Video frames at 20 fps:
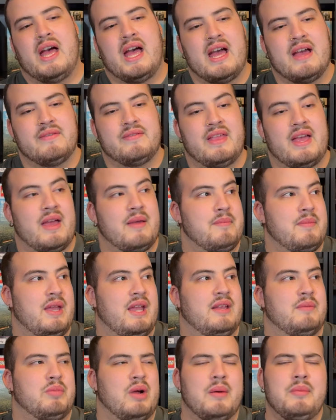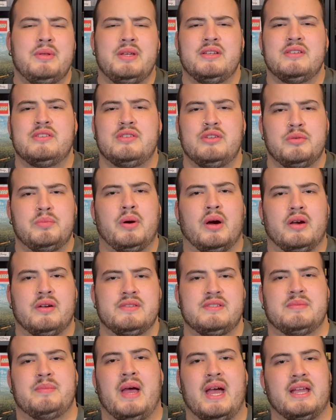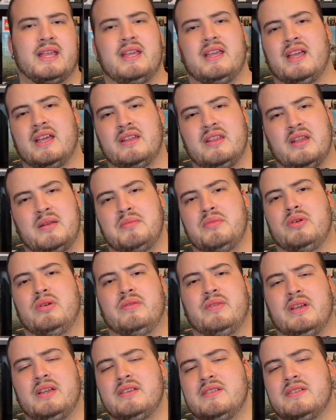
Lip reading: have that made probably in 2 parts, packing and then moving.